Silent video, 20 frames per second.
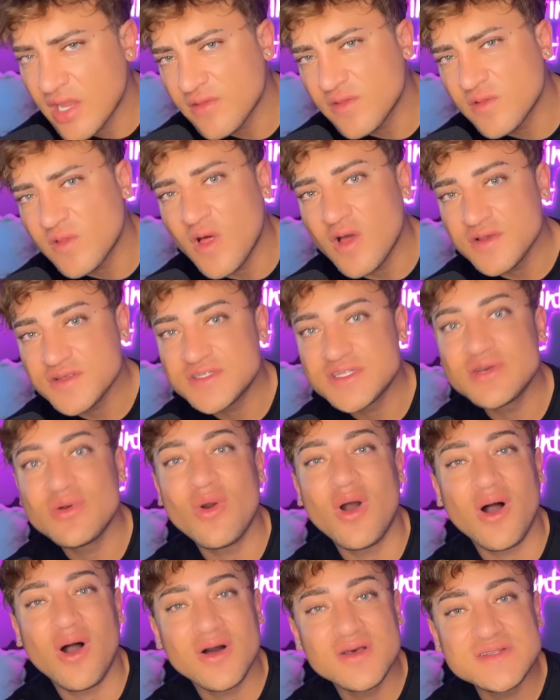Now, the
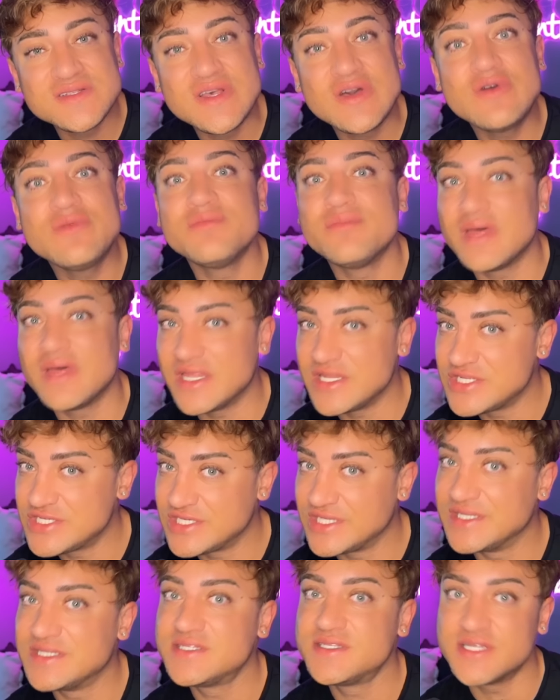lawsuit also
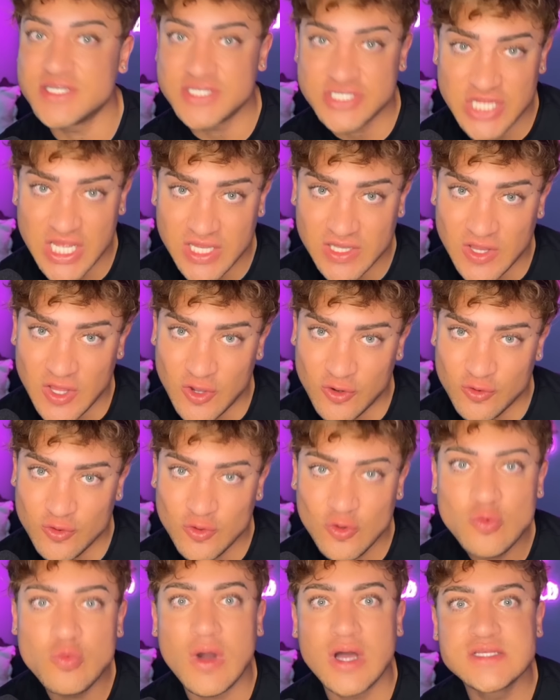mentions J-Lo,
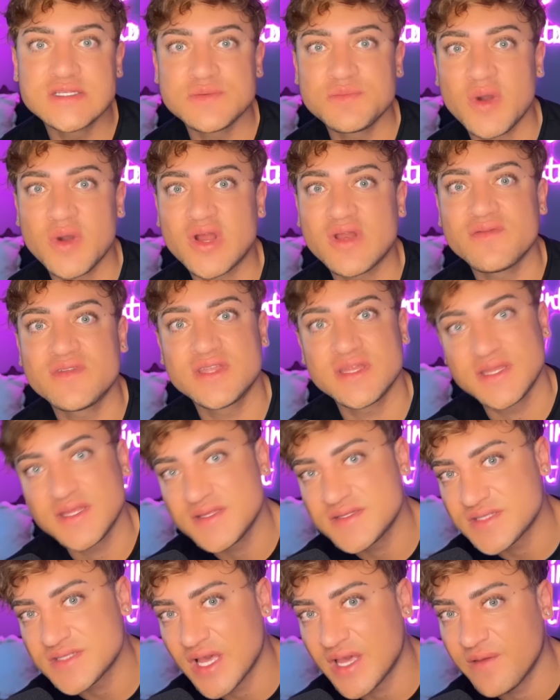who was a part of
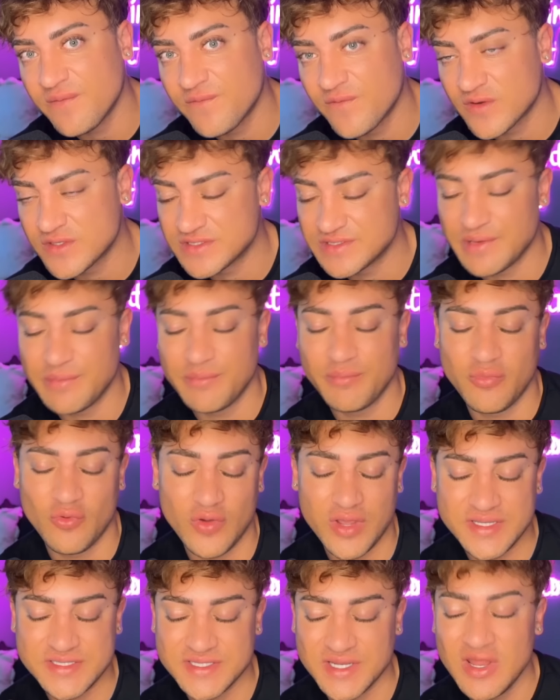Diddy's life for some
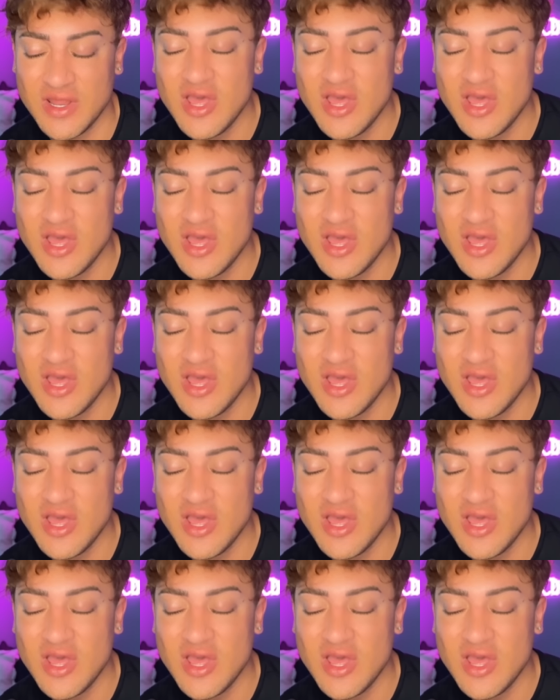point,